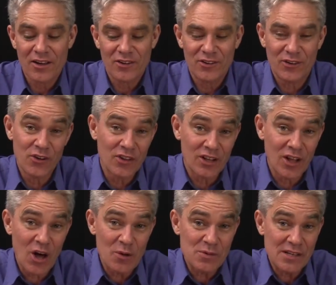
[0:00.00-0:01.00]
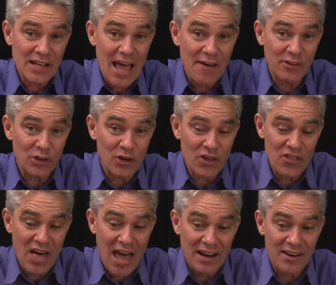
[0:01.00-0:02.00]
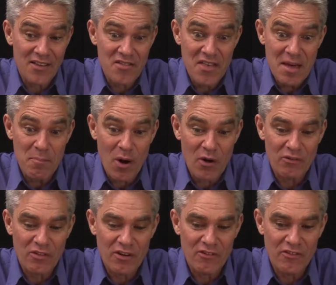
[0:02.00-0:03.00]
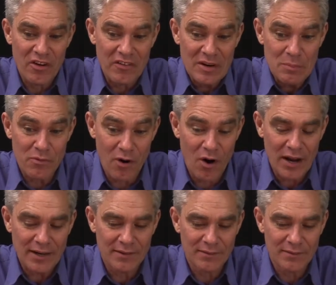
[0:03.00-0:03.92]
to the globes, and have a look at that. They're both very bright.